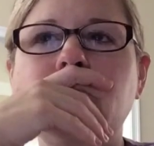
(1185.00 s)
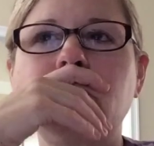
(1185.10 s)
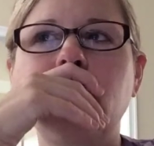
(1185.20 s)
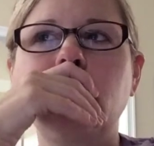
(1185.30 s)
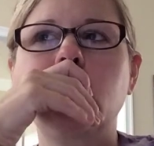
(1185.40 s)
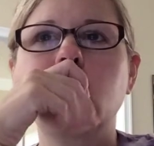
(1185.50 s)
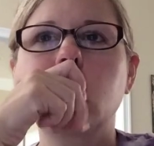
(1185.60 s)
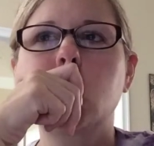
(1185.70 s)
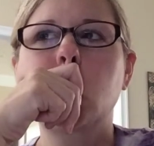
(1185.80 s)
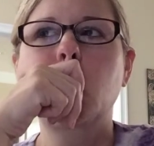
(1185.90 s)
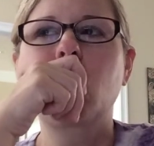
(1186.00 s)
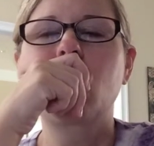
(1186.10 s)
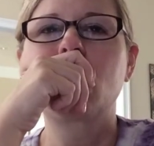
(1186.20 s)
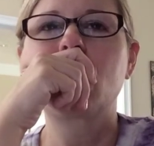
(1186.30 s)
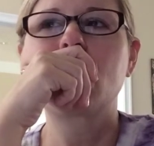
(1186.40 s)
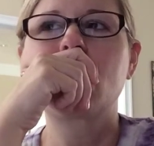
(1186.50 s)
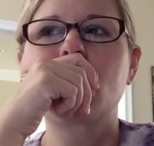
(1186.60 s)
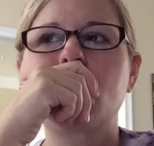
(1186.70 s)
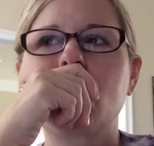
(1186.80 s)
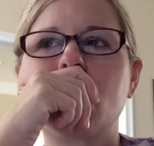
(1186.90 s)

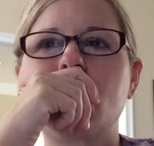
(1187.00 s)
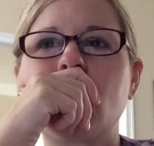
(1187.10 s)
(silence)